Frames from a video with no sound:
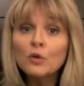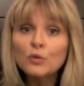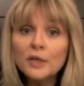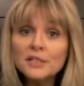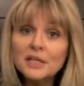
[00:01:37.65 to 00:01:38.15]

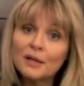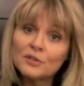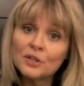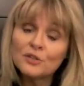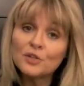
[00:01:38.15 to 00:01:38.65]
reach
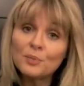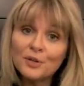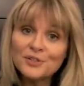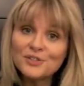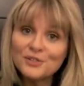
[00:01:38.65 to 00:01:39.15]
out to the
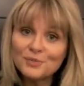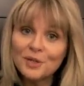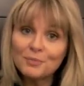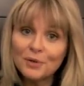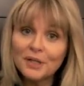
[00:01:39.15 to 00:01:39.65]
person who's
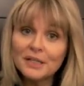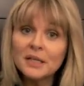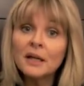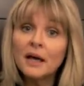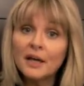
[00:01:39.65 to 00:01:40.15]
being bullied
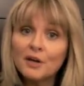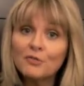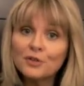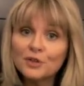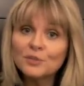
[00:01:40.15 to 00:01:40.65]
and
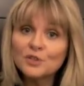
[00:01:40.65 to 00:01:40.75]
offer them